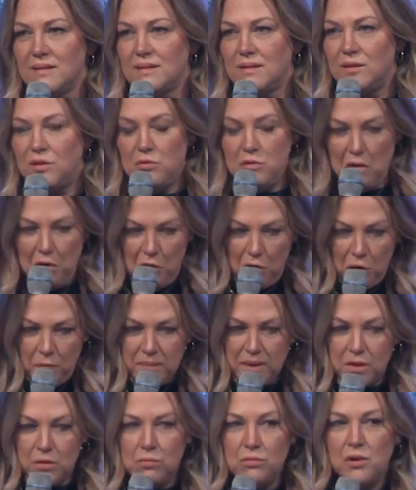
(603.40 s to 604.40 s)
You go
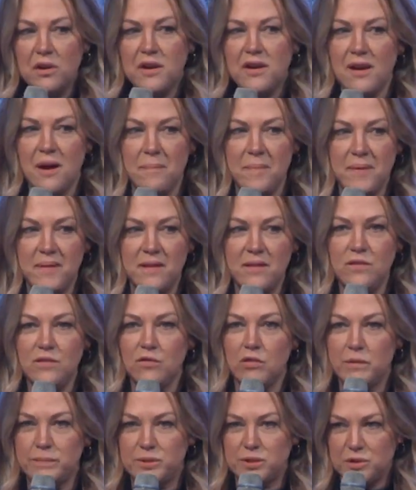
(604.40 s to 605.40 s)
home and you look it up in this
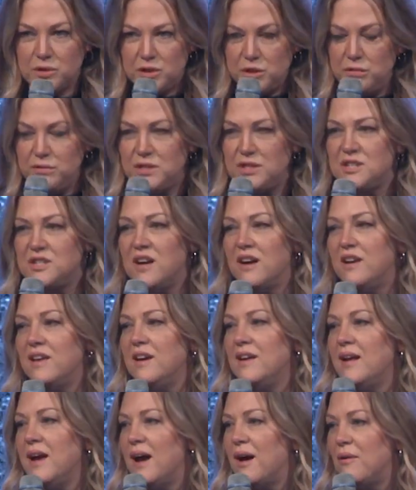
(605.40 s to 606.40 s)
scripture. You study
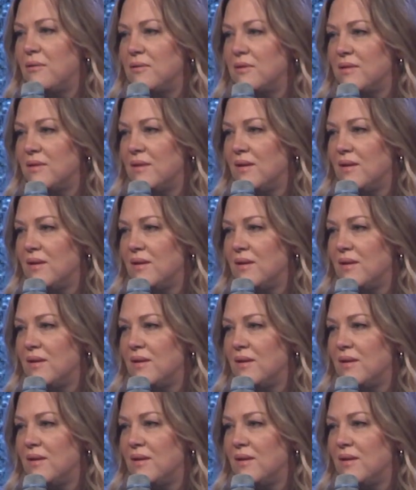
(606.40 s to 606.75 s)
it out.